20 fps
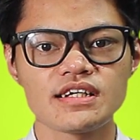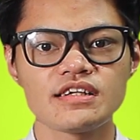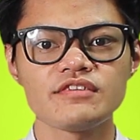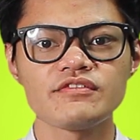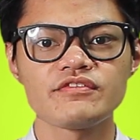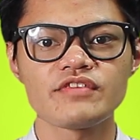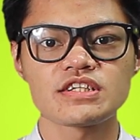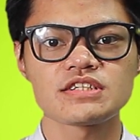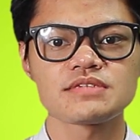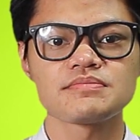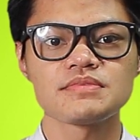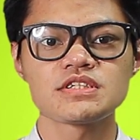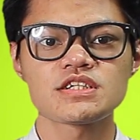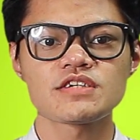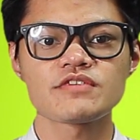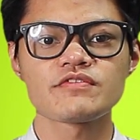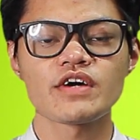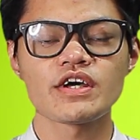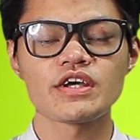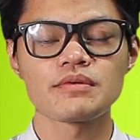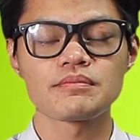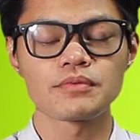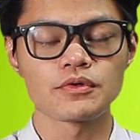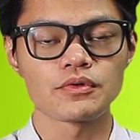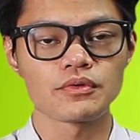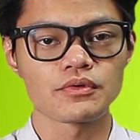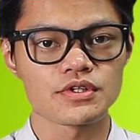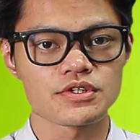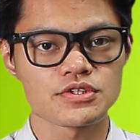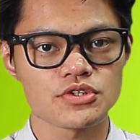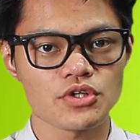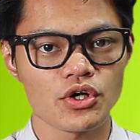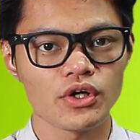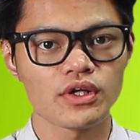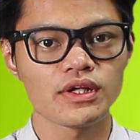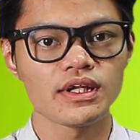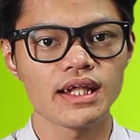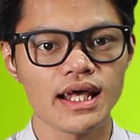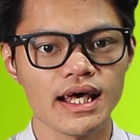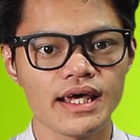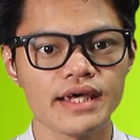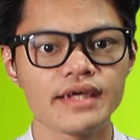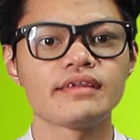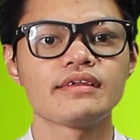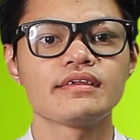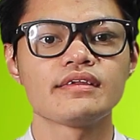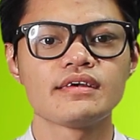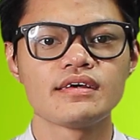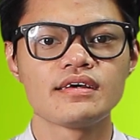and investments via brokers online.